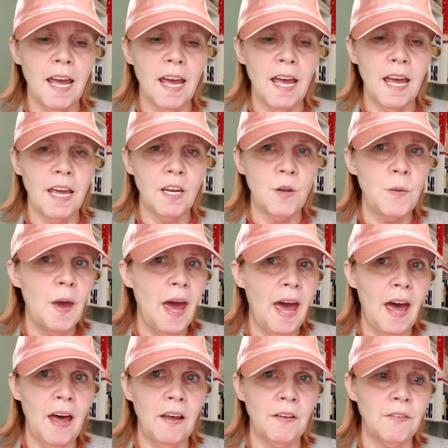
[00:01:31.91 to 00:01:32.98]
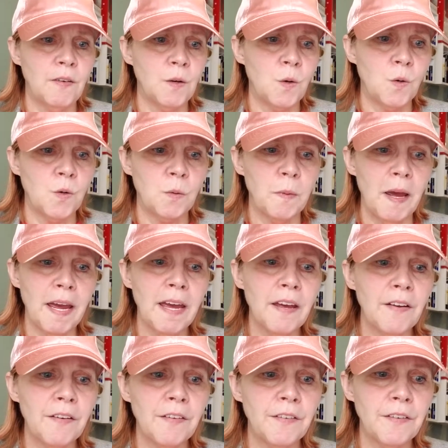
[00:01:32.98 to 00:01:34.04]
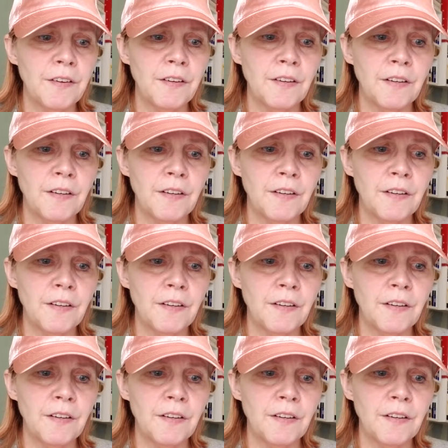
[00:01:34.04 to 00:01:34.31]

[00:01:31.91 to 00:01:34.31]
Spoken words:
and you have a 1/4 pound,